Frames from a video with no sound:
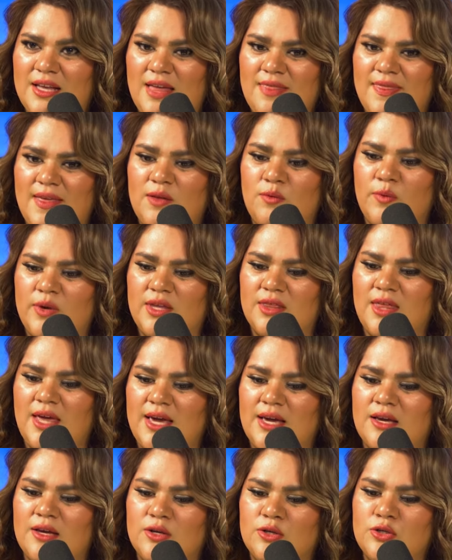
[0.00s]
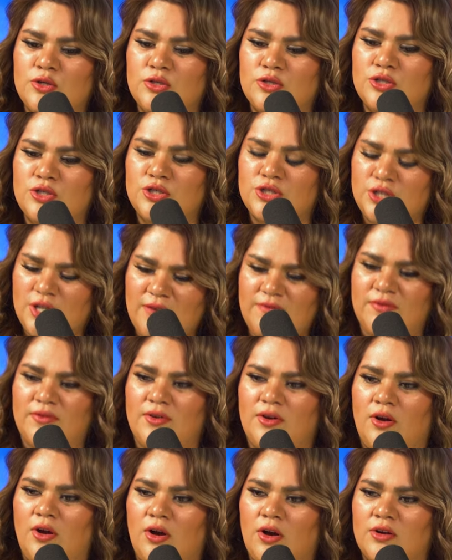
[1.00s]
And then we like shift
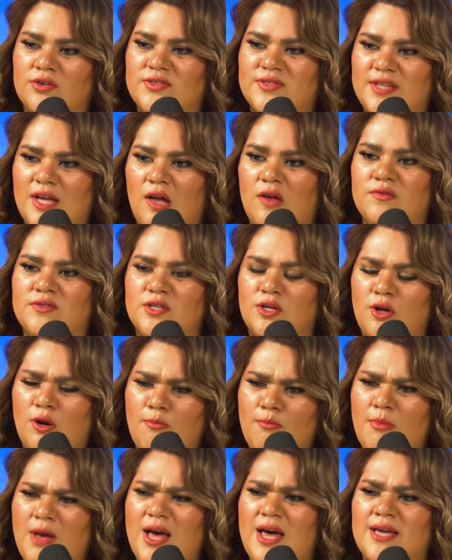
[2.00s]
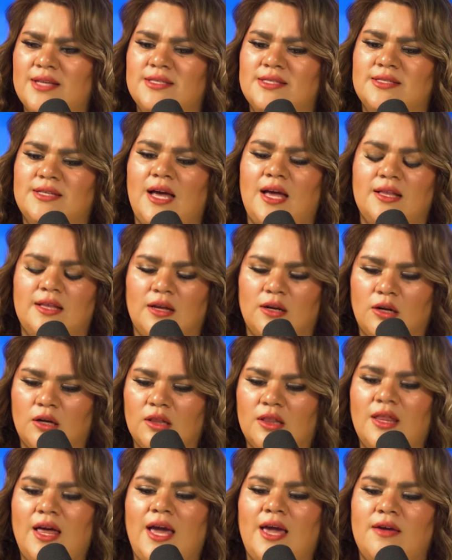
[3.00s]
ourselves and our mindset and our
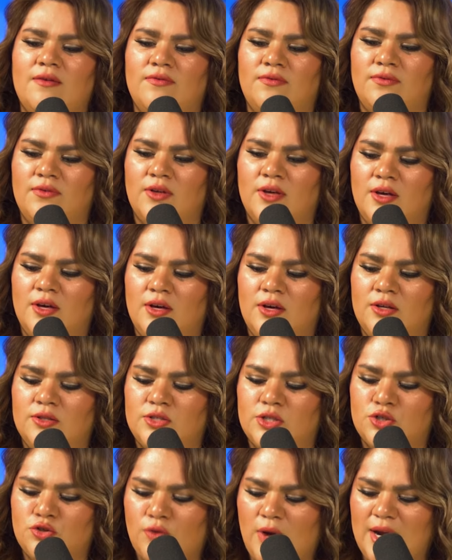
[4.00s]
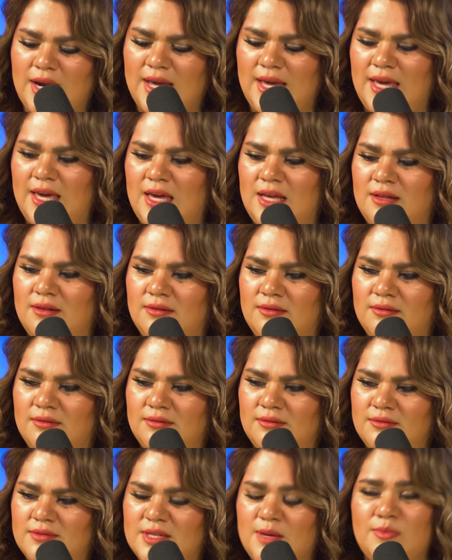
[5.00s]
life to try to hit
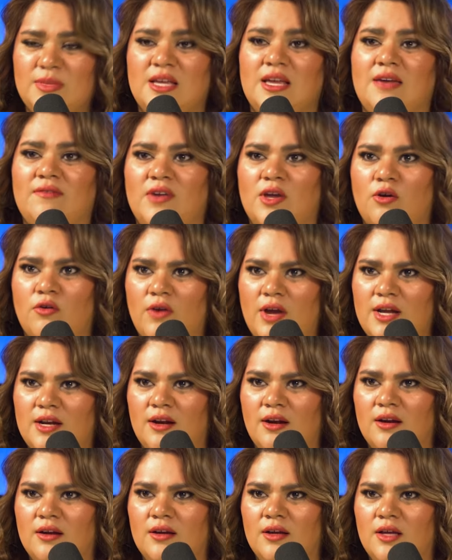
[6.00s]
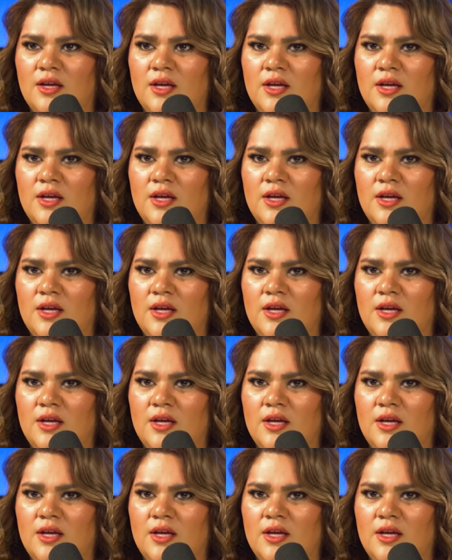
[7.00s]
something even greater.